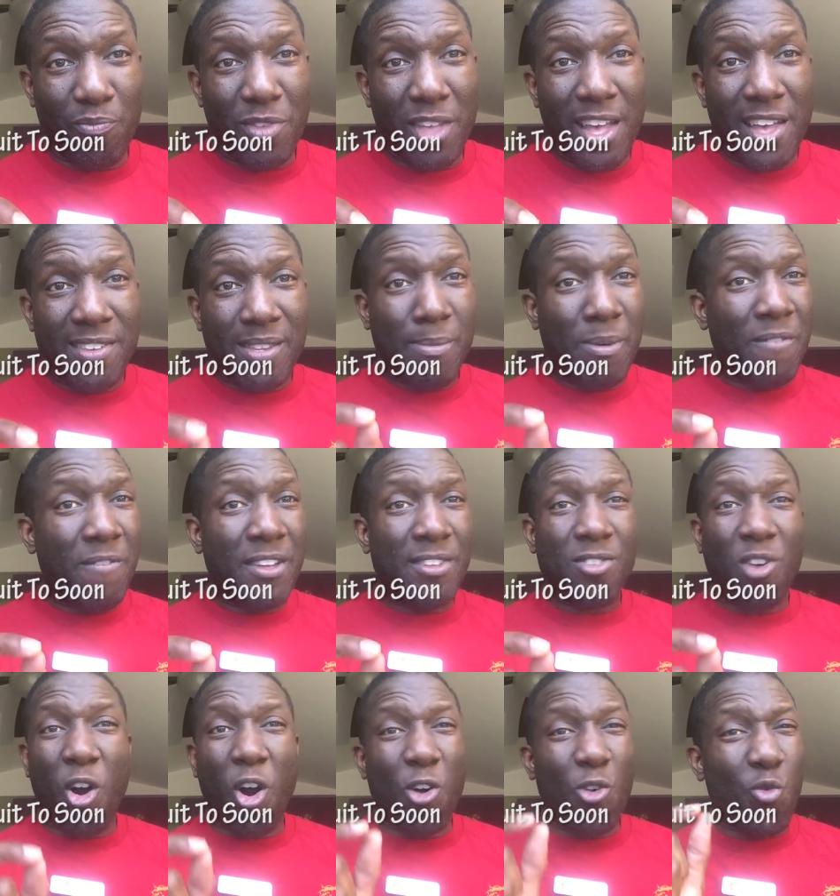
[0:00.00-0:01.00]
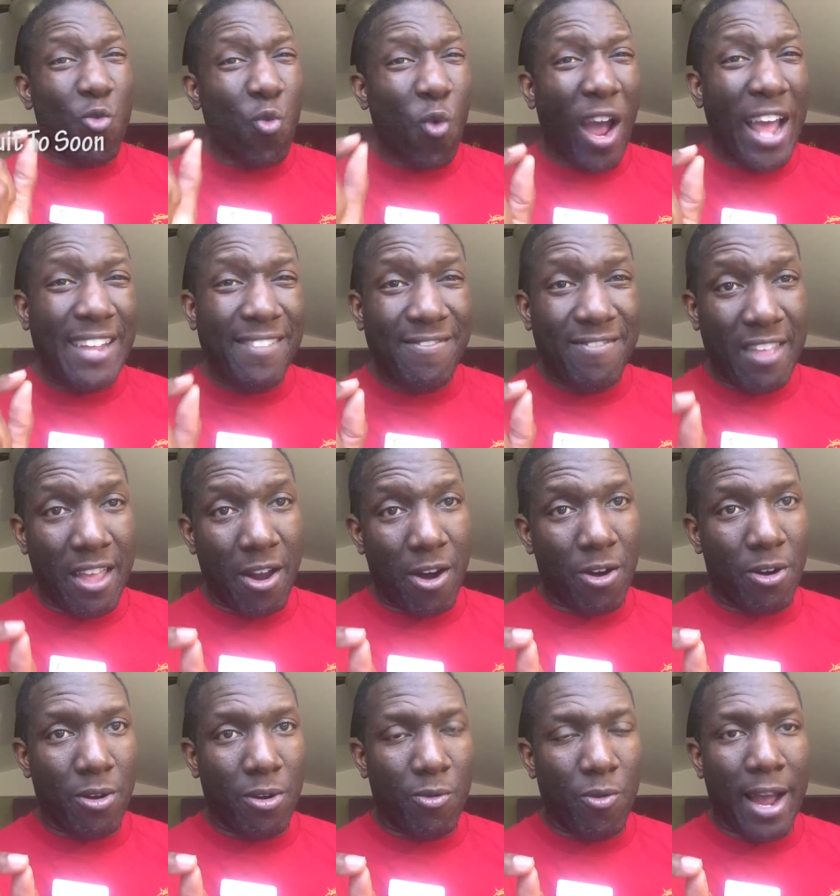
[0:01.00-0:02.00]
Some of us are right there,
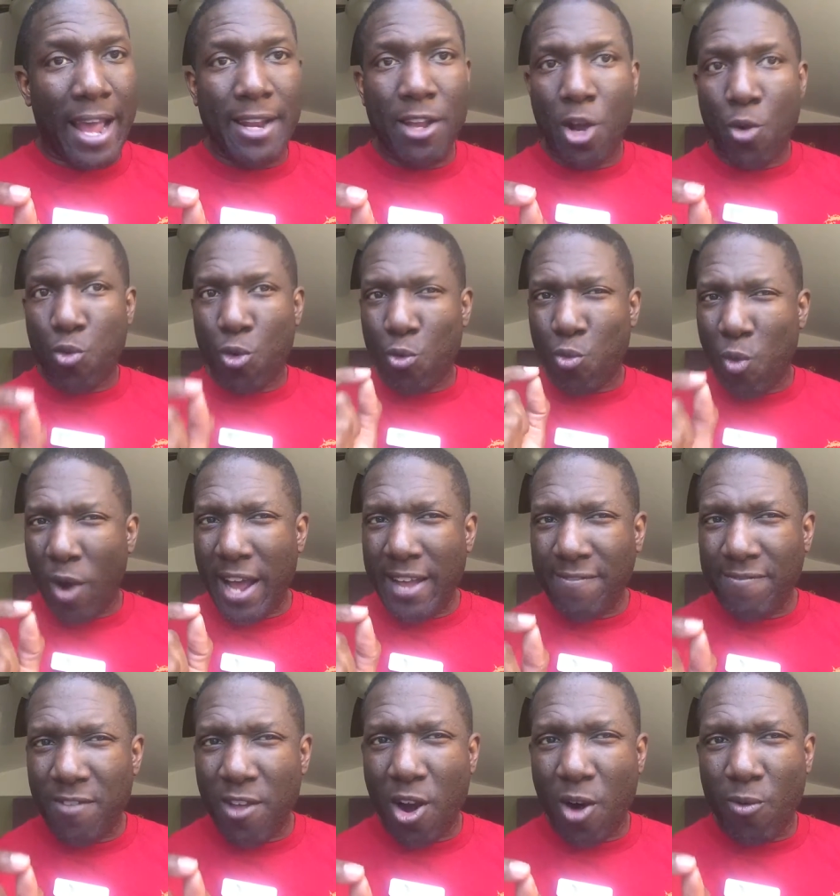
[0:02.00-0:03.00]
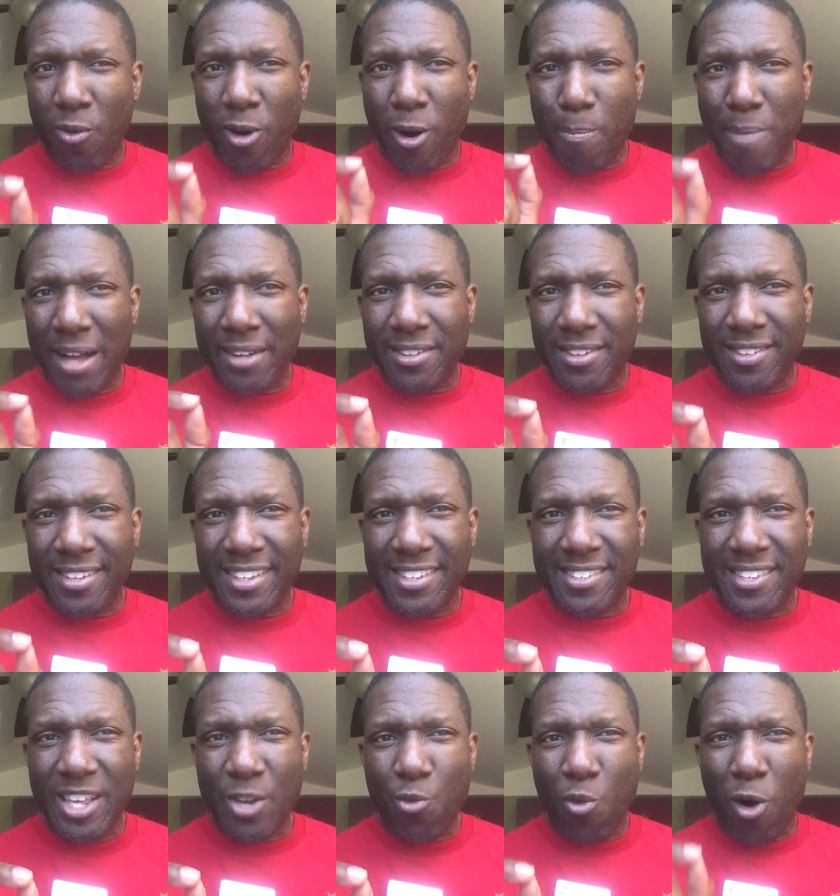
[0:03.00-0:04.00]
right? We're right there. We're about to
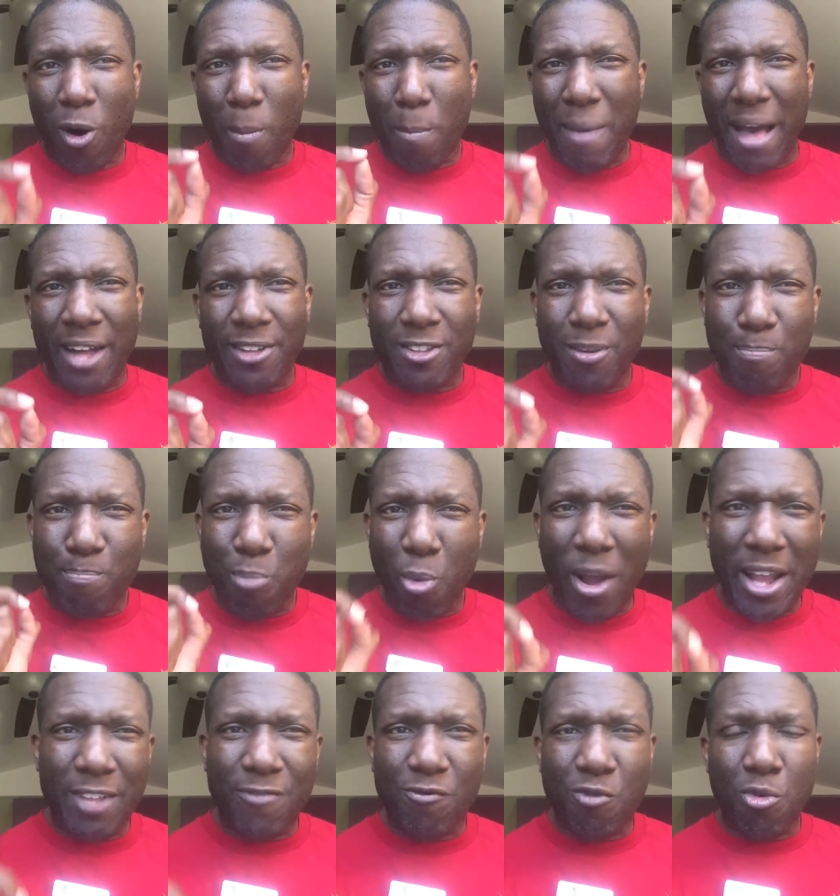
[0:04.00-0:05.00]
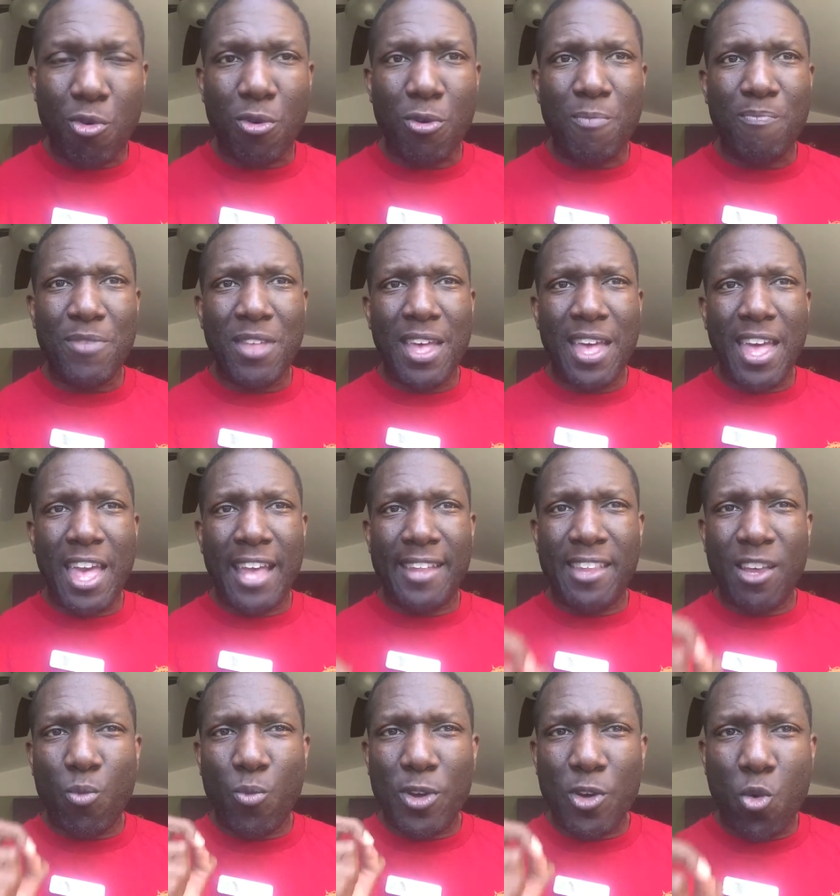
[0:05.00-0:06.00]
succeed. We're about to break through, and
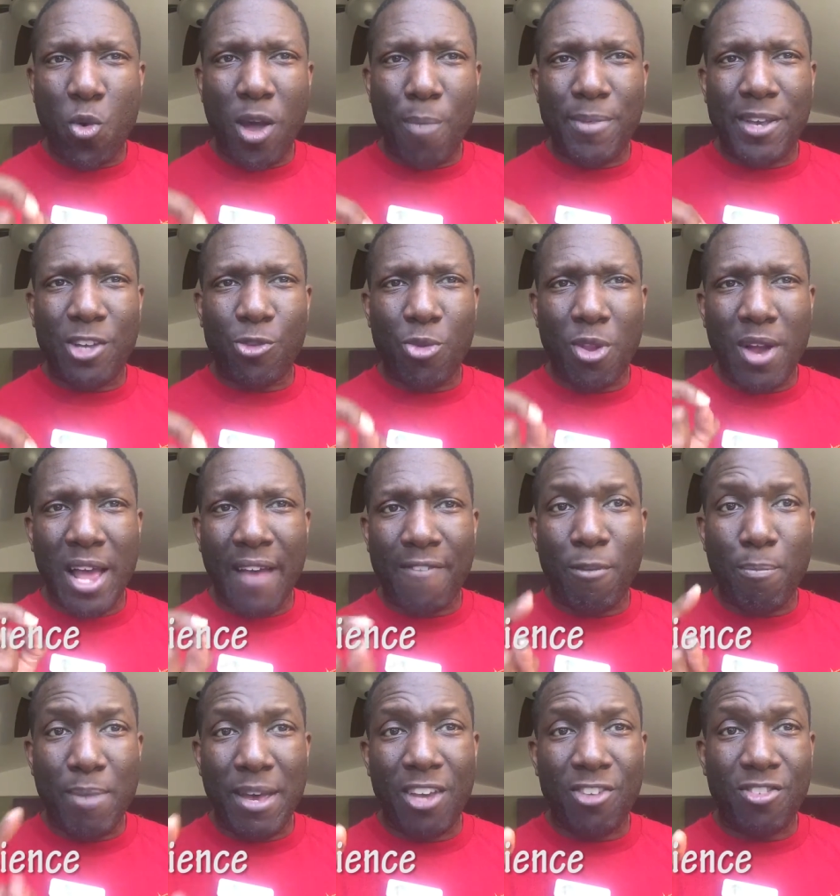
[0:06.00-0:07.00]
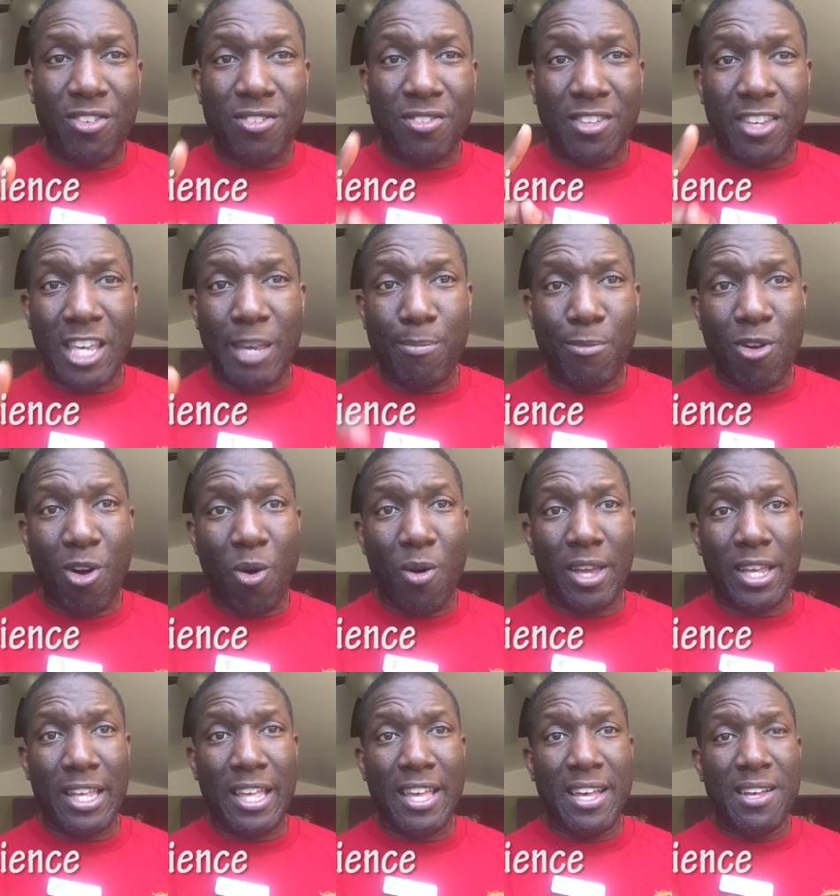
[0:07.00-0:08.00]
then we quit because we don't have the patience to keep going.
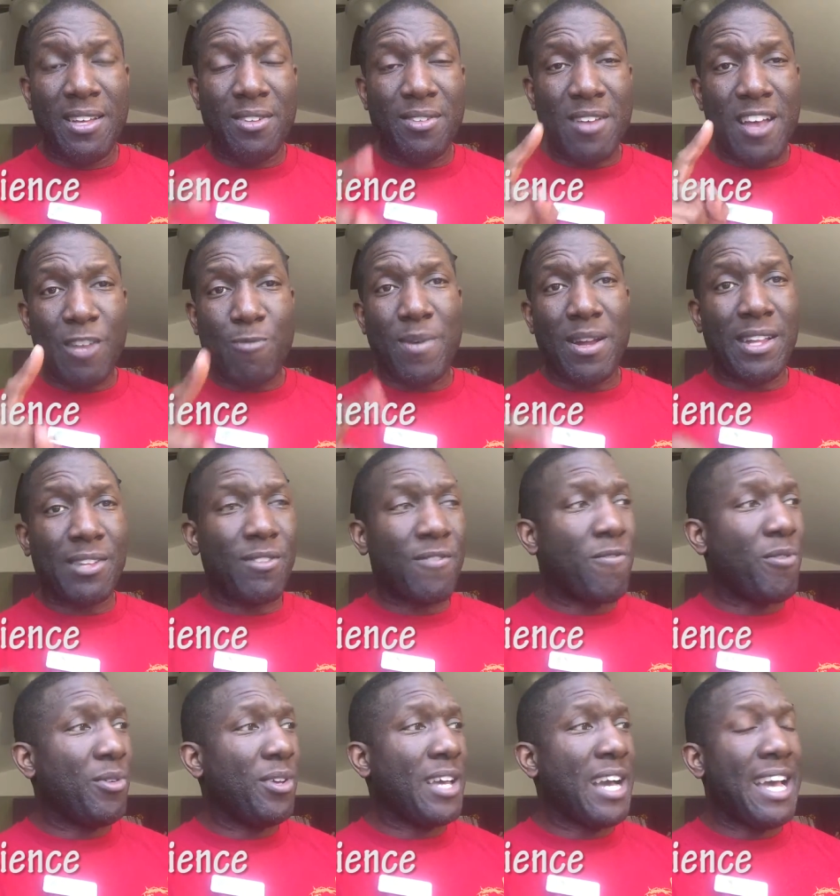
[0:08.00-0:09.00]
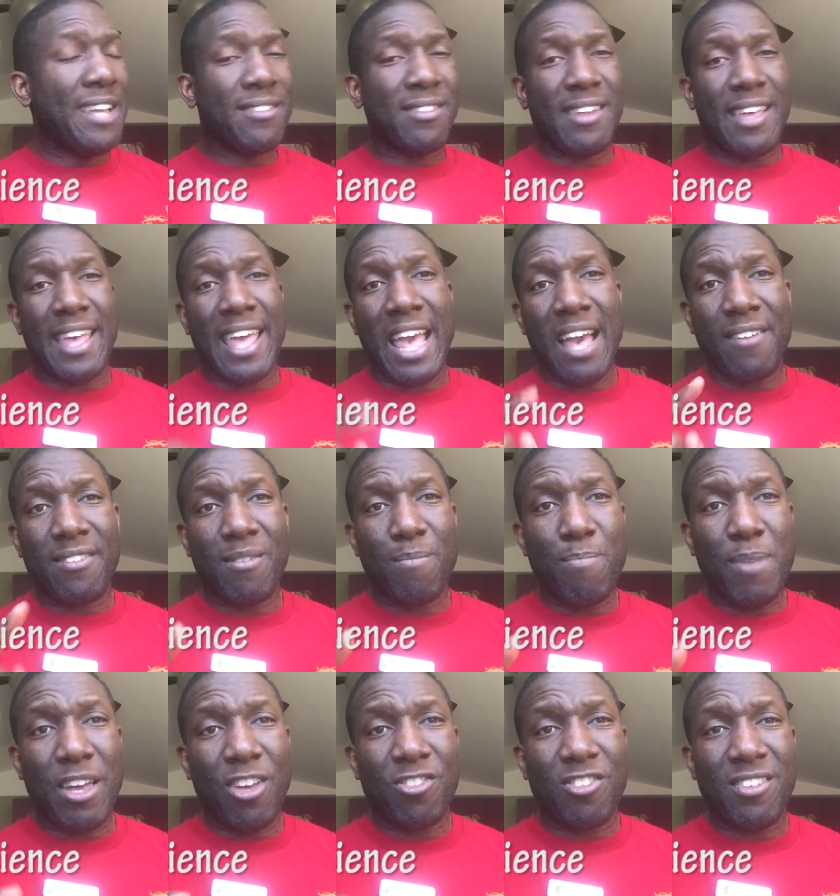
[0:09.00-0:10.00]
So that's my lesson for you guys today. Have some
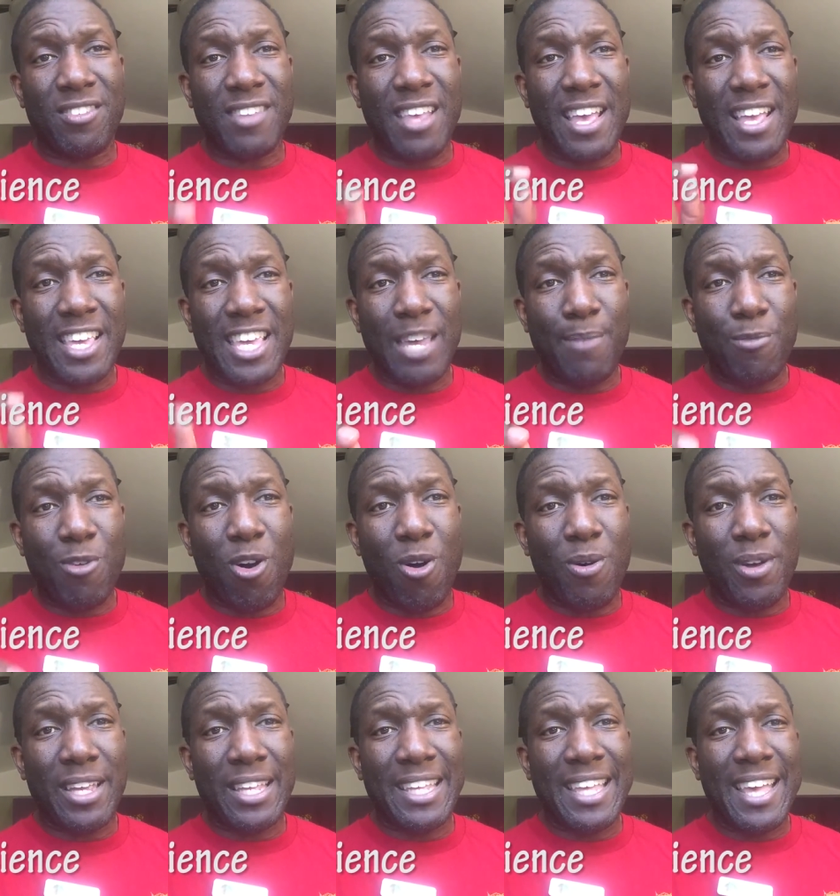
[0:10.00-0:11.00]
patience, keep going,